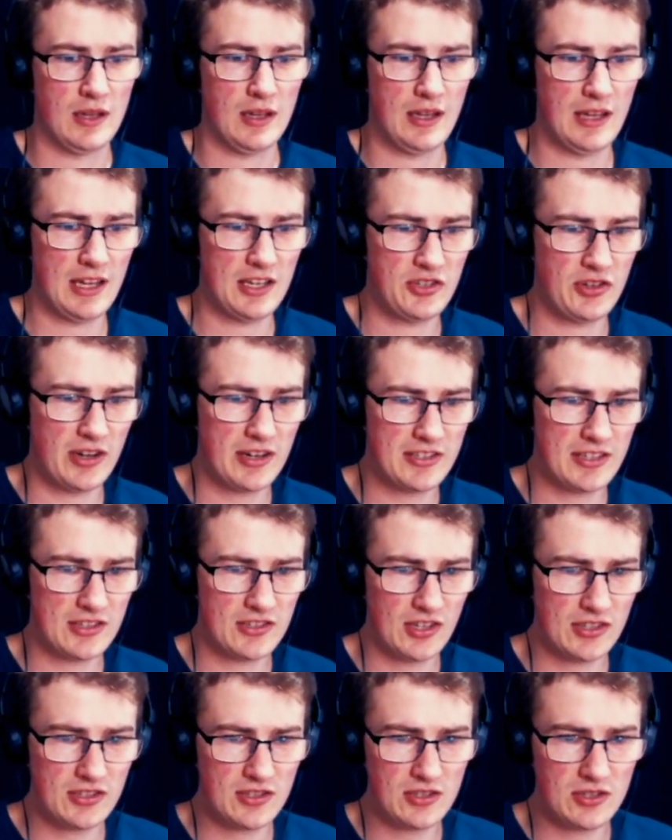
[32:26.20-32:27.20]
Adriana says,
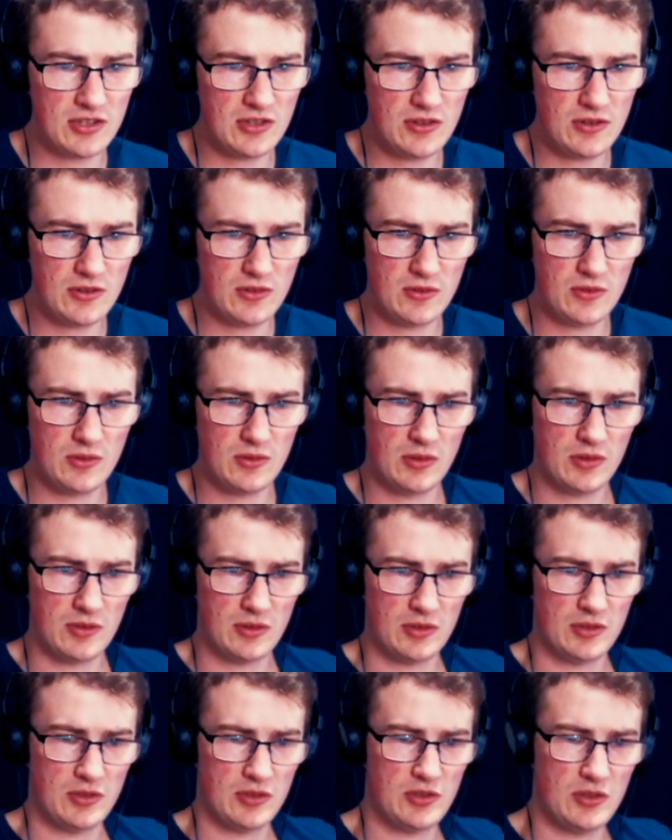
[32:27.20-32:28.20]
Justin, do you
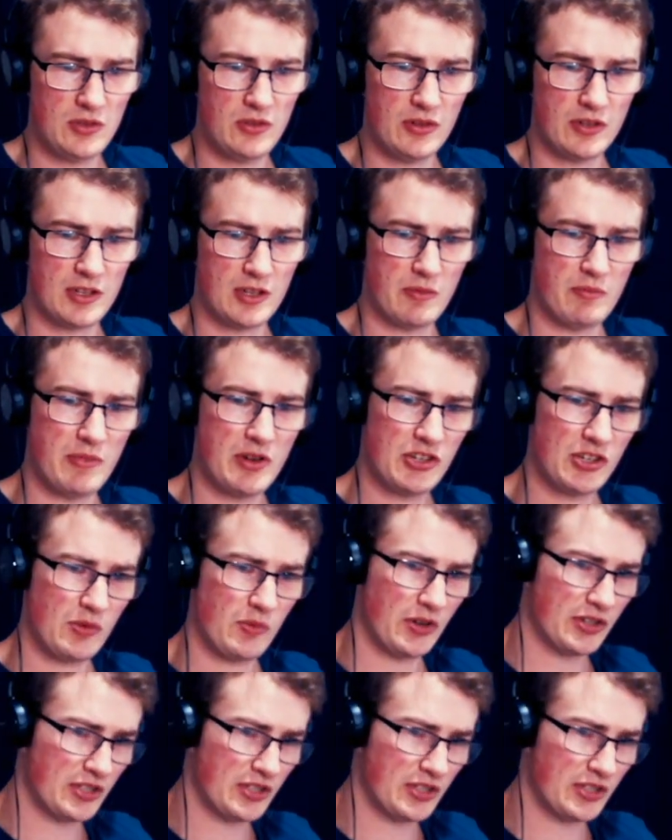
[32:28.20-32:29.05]
do your commission work